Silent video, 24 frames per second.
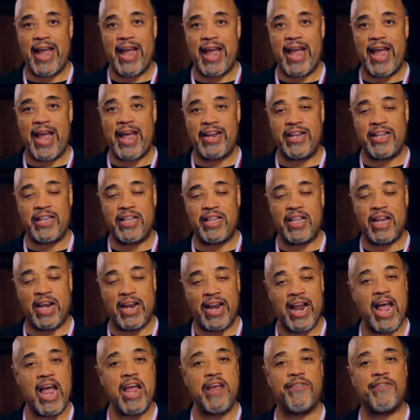And the
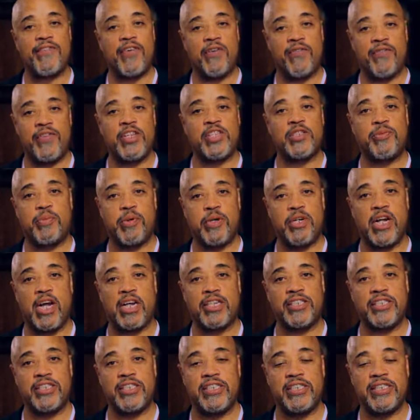life of this
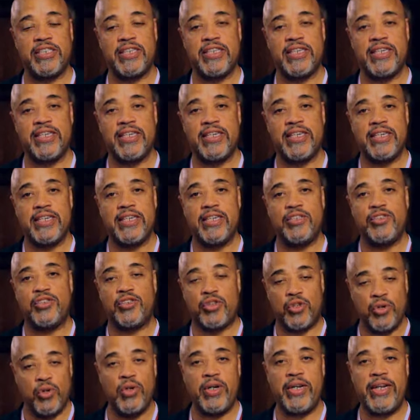production
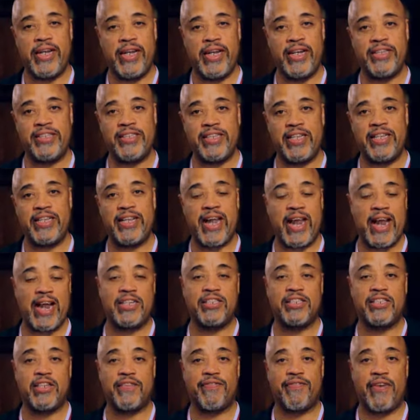truly is in the
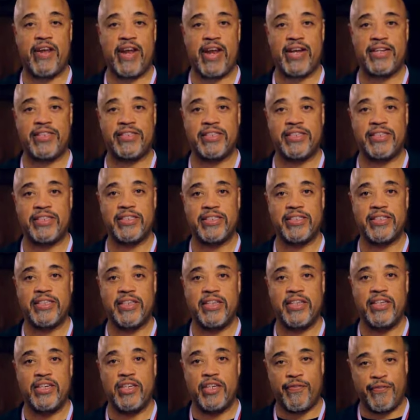hands of the fans.
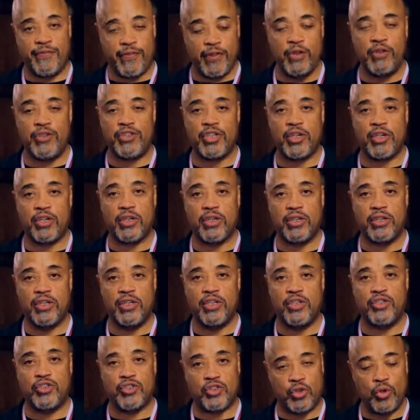The future
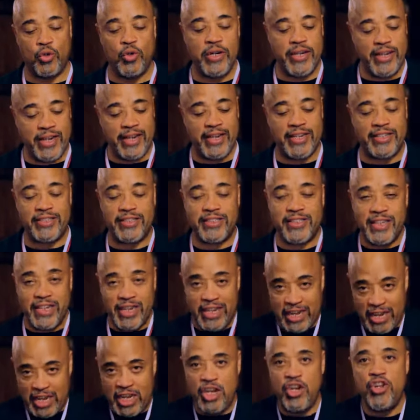truly is
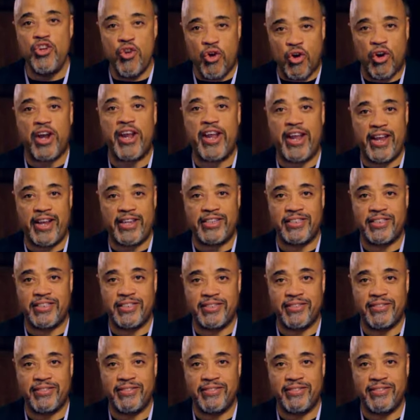in your hands.